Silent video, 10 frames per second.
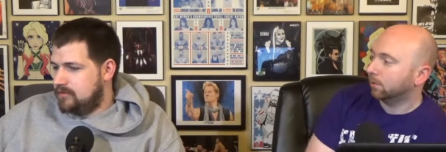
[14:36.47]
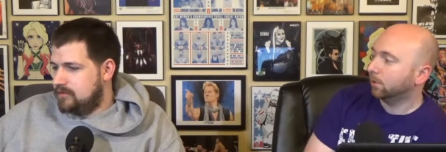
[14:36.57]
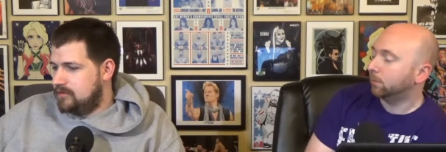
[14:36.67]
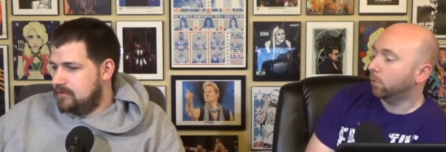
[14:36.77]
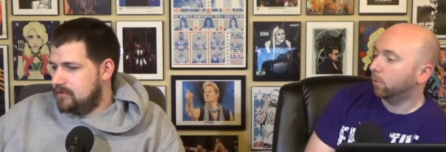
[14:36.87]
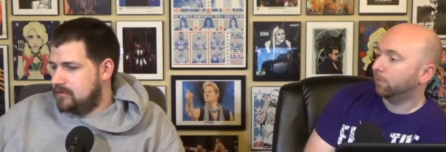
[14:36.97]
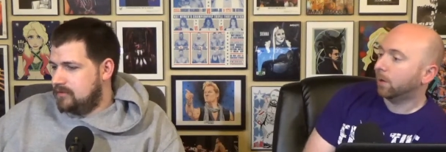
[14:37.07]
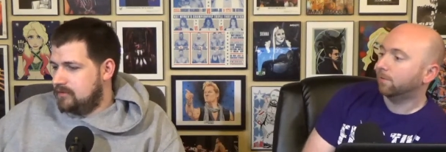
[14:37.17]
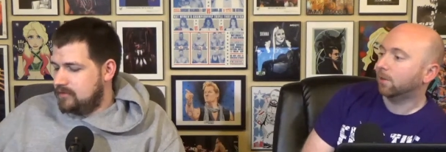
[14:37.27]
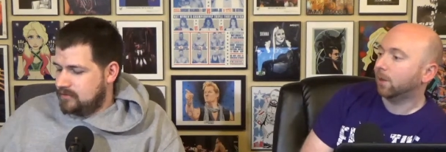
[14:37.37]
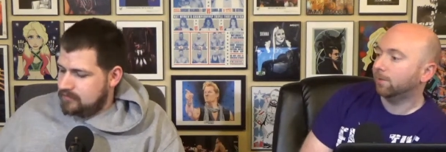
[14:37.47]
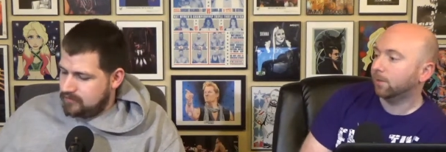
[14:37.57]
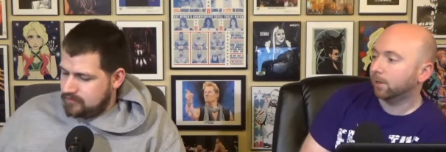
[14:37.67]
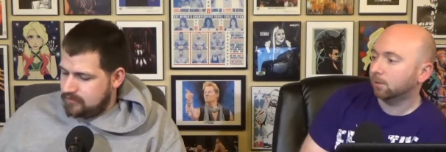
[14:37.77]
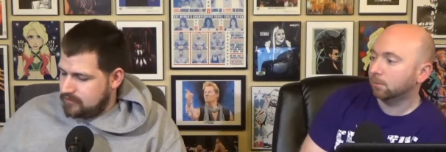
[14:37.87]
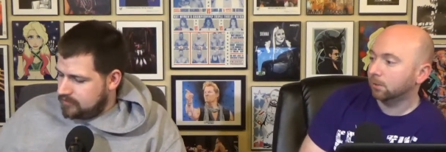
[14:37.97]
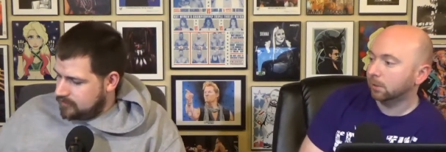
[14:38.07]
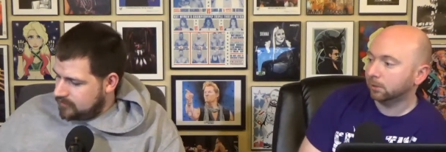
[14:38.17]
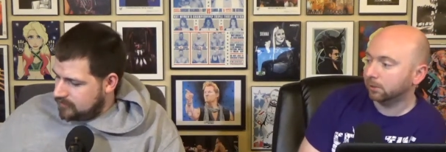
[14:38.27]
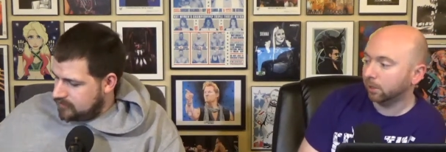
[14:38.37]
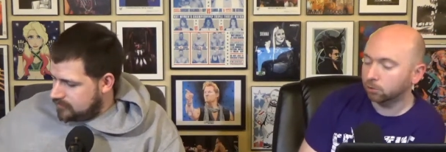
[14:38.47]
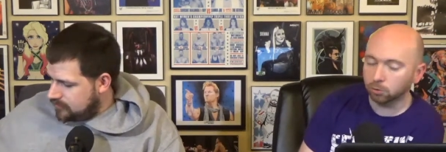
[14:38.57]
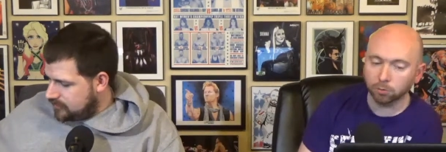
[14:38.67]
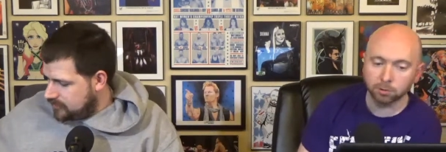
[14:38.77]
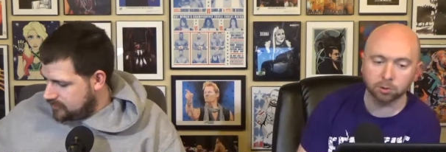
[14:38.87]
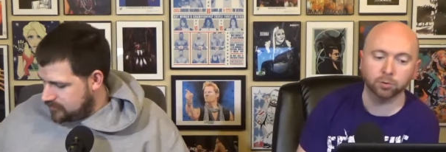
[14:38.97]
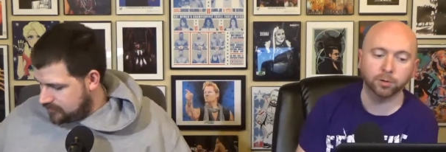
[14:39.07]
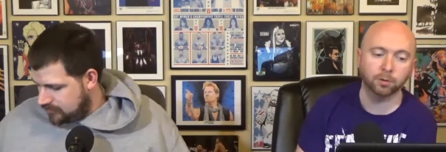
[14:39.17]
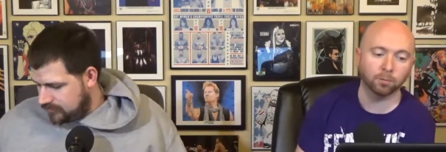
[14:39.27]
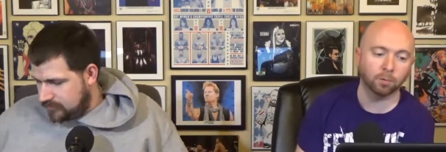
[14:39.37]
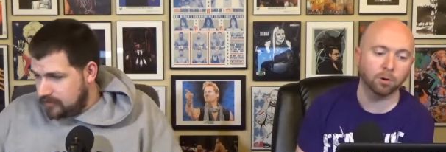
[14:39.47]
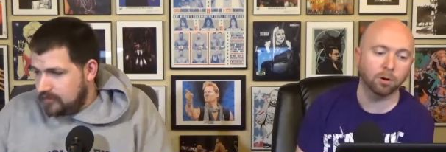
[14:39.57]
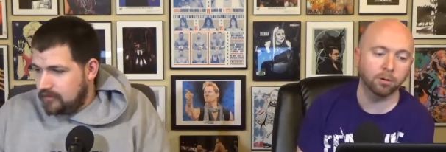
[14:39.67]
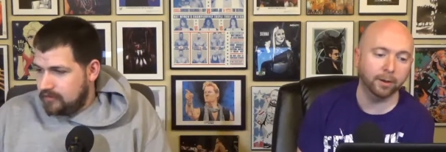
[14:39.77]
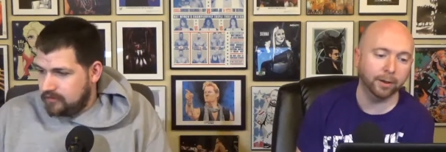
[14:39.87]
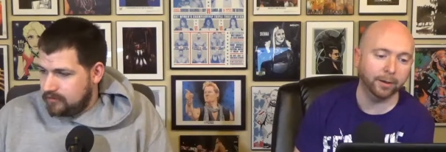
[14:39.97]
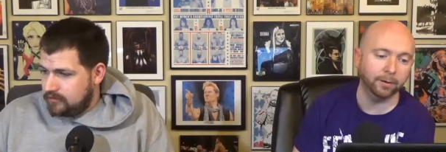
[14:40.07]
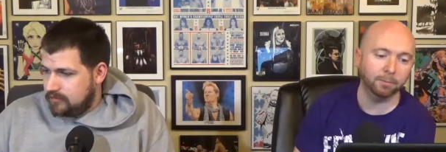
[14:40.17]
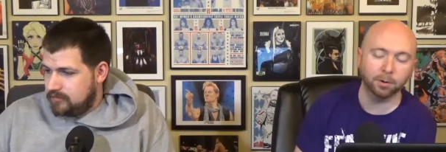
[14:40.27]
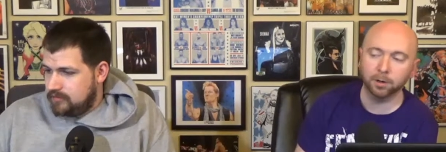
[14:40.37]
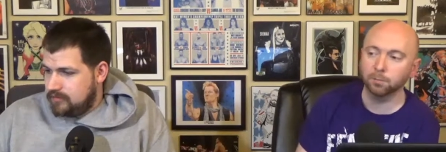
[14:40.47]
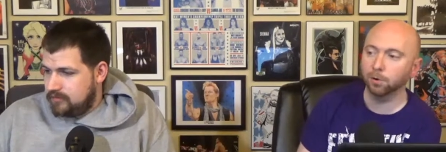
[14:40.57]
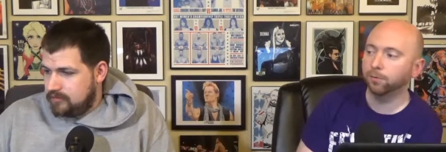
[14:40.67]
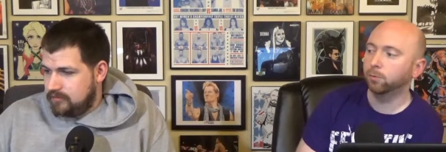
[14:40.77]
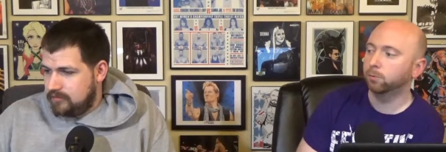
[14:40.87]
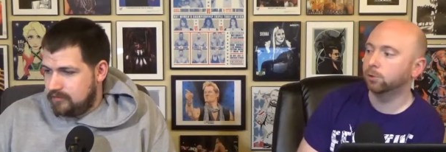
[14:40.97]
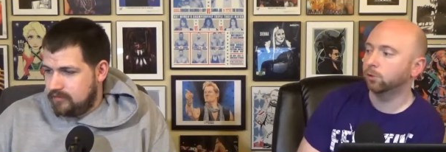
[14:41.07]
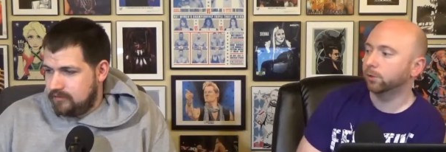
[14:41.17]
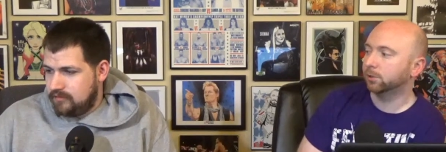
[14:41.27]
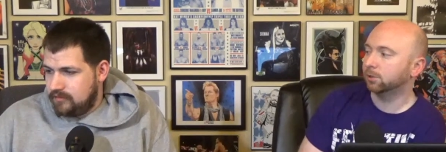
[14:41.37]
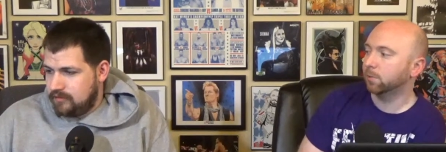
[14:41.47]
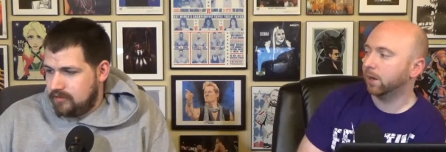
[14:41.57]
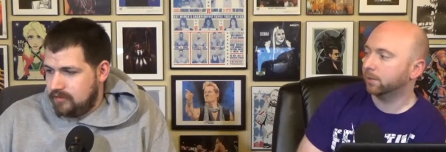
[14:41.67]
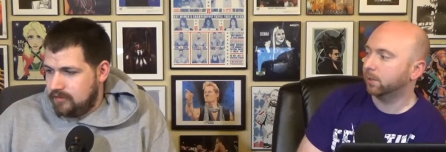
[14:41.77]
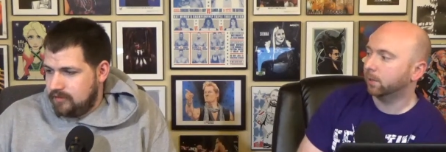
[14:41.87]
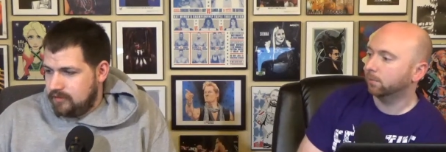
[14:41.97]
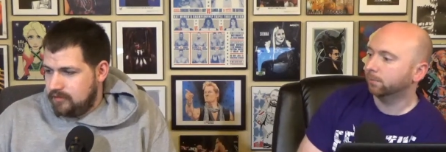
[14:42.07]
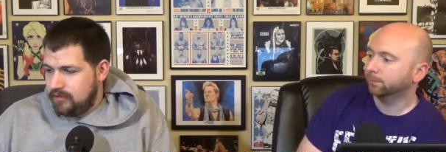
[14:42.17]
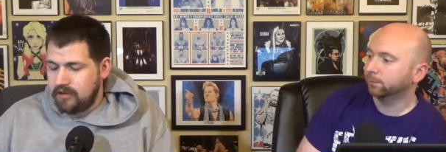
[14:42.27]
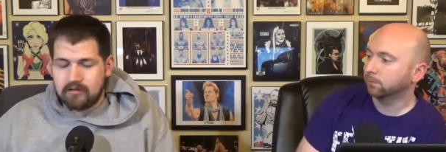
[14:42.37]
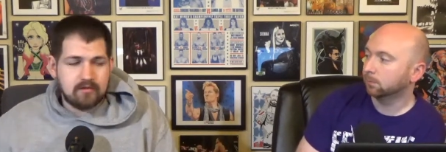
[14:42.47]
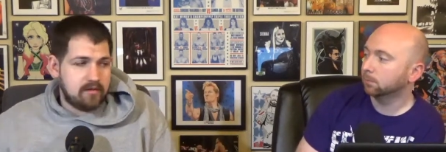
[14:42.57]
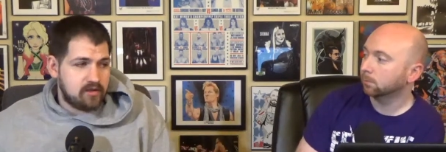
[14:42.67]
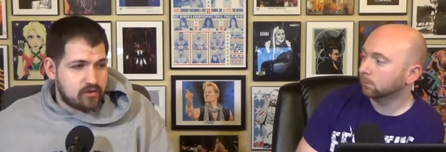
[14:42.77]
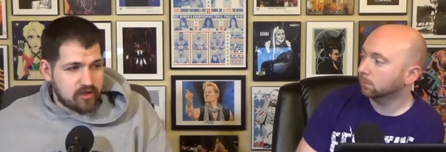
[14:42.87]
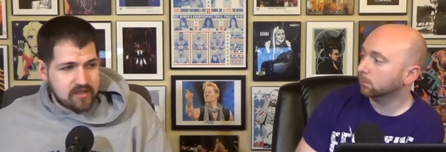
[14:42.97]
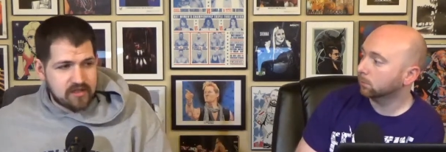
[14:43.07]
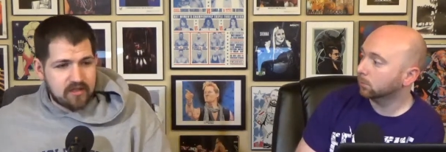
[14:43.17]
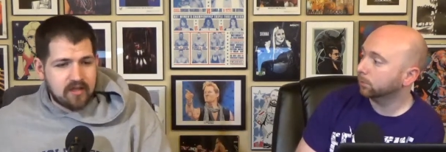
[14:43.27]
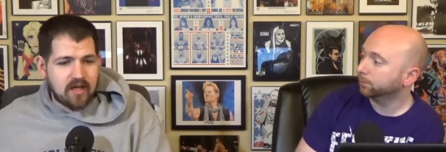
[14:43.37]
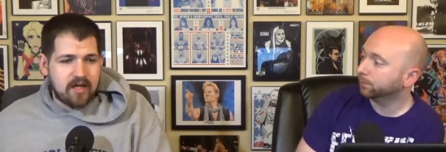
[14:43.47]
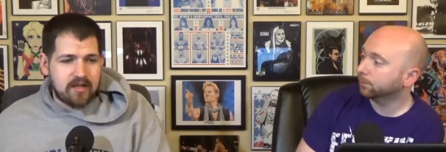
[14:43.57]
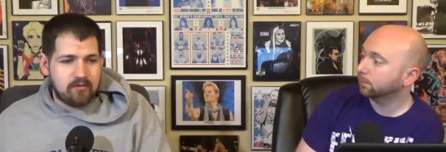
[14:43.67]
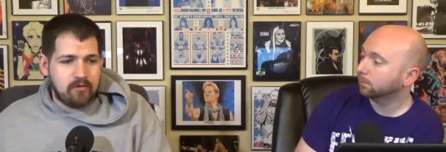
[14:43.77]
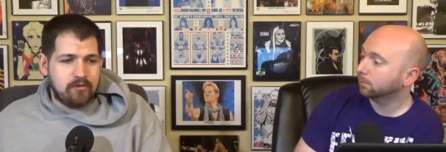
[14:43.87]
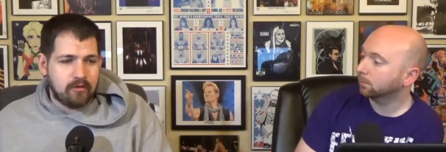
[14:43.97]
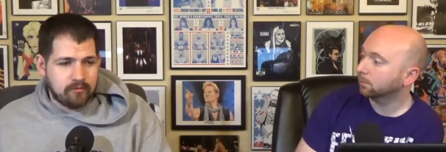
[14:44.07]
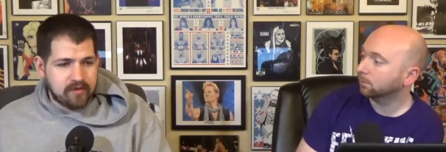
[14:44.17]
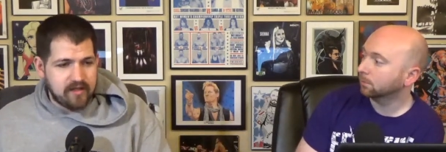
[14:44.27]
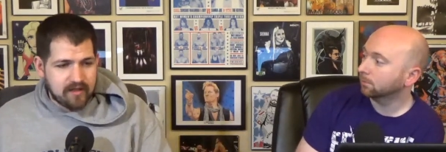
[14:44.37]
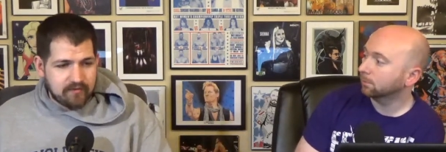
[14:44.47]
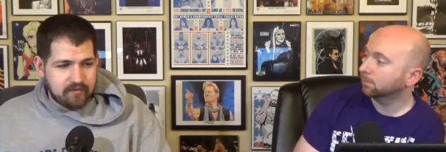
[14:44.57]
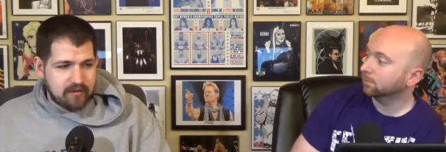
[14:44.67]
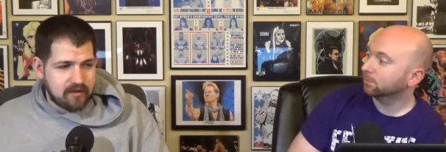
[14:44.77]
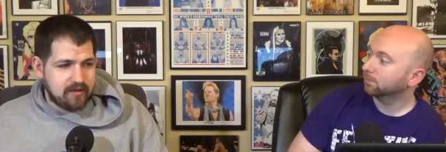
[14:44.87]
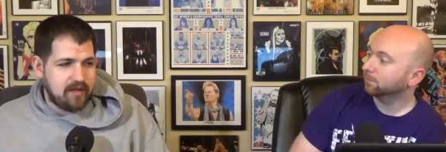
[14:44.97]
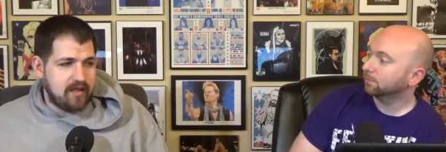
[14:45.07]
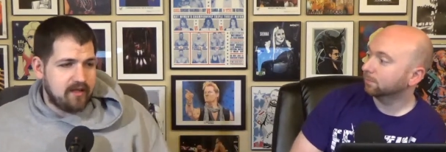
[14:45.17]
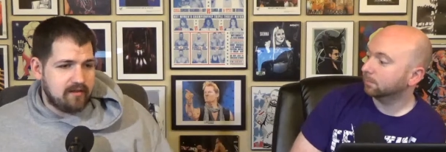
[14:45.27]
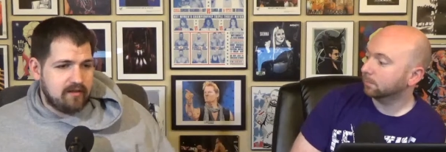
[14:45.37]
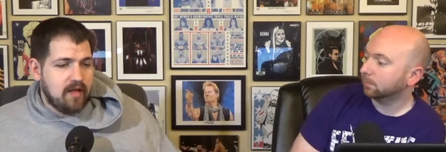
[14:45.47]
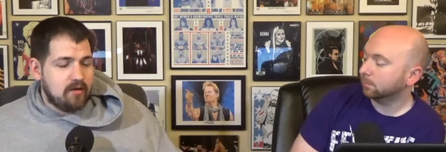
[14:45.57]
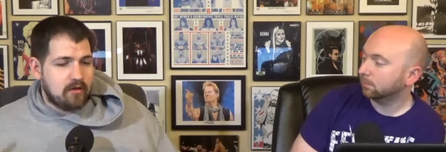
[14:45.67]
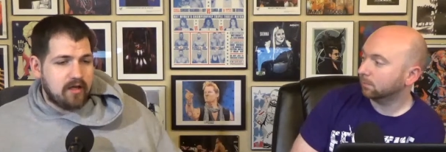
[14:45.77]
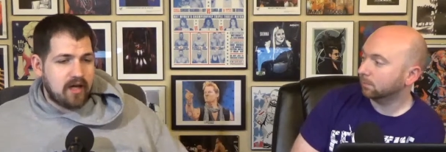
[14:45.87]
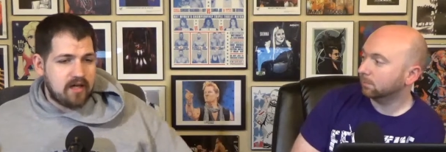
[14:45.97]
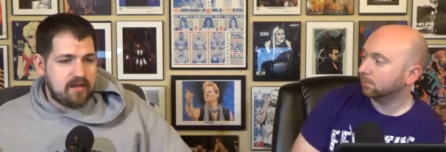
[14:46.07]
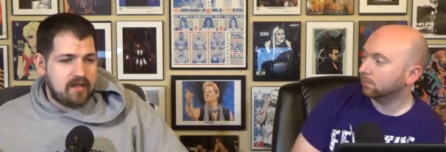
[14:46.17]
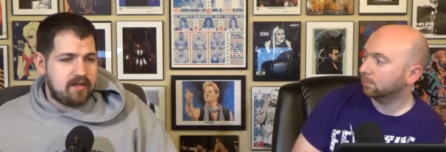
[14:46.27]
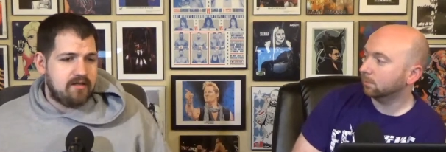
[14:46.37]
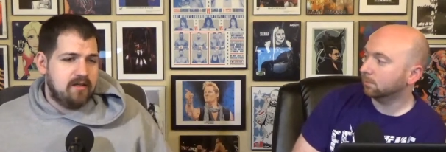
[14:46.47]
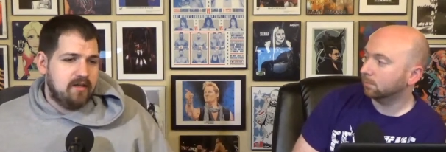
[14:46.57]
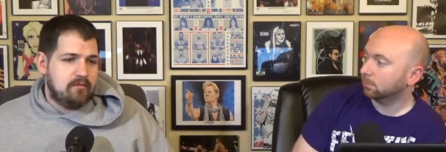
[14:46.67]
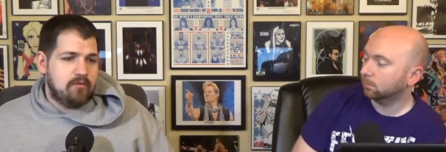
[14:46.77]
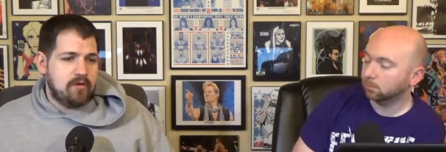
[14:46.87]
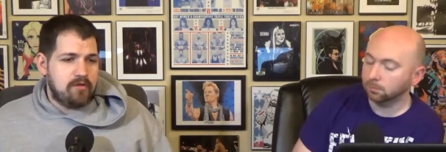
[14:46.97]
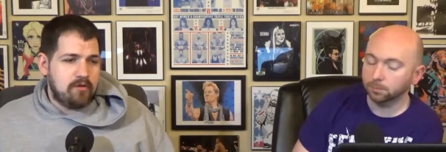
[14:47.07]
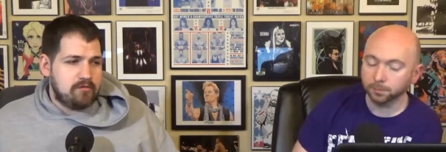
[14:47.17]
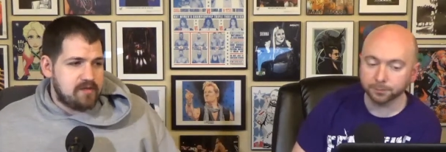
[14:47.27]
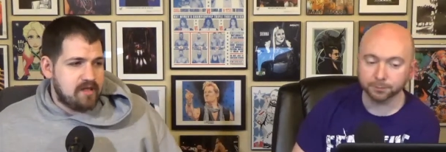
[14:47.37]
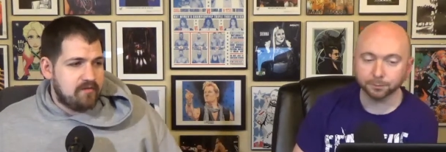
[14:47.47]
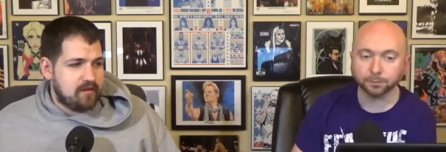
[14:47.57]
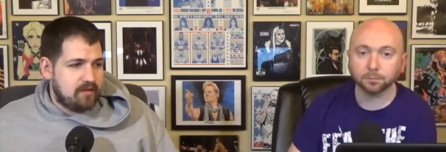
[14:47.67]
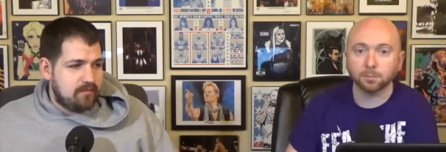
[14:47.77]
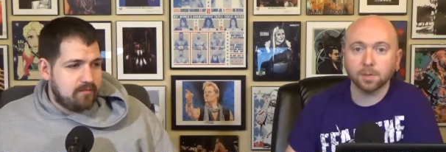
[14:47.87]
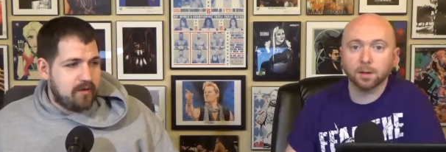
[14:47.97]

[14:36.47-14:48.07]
Speaker 1: to leave 205 Live now. Cedric will be joining Raw, and Buddy Murphy will be joining SmackDown.
Speaker 2: Yeah, it's crazy. A guy that we thought would never le- get, a guy that we thought was never going to be